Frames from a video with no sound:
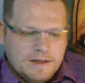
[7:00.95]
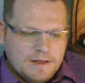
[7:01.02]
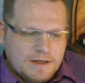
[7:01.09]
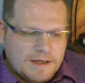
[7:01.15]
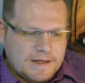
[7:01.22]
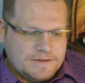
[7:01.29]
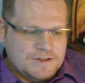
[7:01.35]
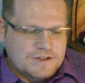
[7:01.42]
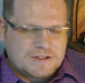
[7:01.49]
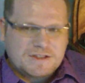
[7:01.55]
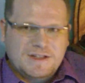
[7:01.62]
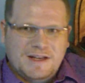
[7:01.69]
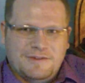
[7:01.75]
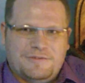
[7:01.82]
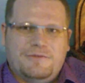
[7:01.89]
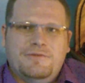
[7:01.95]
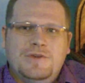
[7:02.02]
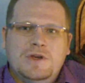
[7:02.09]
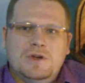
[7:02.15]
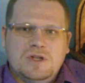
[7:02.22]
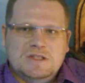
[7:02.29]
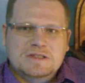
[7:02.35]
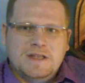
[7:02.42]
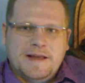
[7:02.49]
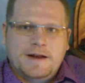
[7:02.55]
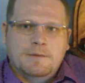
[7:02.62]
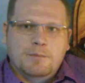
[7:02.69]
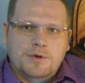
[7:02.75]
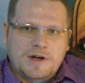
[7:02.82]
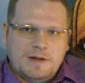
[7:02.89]
It feels like a
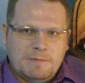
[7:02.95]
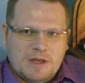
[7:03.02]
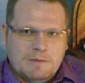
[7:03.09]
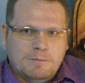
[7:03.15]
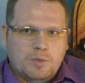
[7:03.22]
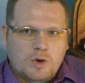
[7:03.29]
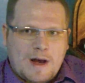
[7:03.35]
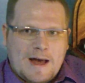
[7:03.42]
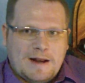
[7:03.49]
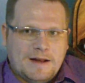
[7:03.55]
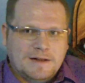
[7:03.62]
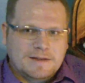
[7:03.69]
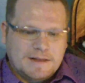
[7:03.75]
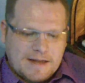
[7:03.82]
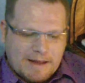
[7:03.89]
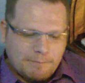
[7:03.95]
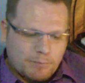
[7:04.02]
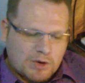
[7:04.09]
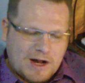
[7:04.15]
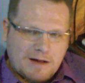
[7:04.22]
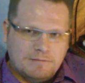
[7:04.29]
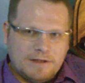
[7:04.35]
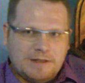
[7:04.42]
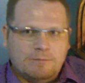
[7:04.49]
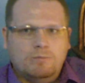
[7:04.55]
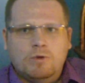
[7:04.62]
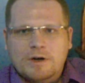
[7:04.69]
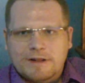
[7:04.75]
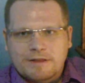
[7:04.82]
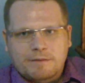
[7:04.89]
premium product, and I'm probably
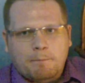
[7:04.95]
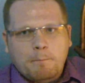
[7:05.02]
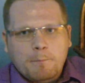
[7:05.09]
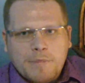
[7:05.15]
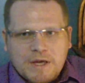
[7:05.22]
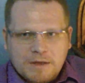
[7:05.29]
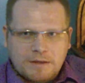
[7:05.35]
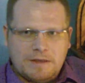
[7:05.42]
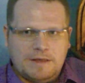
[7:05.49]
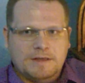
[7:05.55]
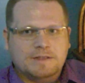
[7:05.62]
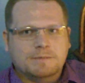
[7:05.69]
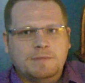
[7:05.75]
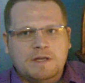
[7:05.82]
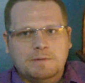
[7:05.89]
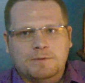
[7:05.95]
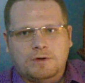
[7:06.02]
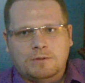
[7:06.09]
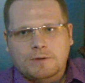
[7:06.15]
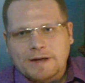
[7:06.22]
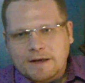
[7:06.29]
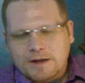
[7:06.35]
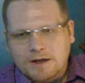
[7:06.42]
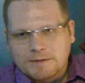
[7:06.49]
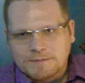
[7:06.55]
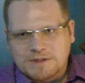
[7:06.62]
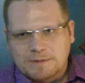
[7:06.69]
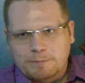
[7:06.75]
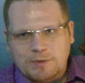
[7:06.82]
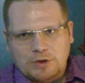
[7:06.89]
one of the pickiest people when it
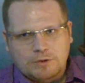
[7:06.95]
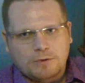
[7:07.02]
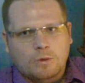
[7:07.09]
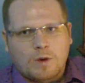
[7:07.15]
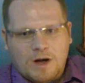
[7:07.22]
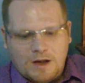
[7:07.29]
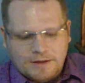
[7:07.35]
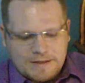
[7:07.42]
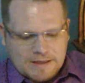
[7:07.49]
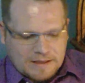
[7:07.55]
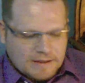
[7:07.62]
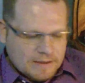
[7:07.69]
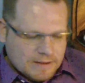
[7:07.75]
comes to build quality.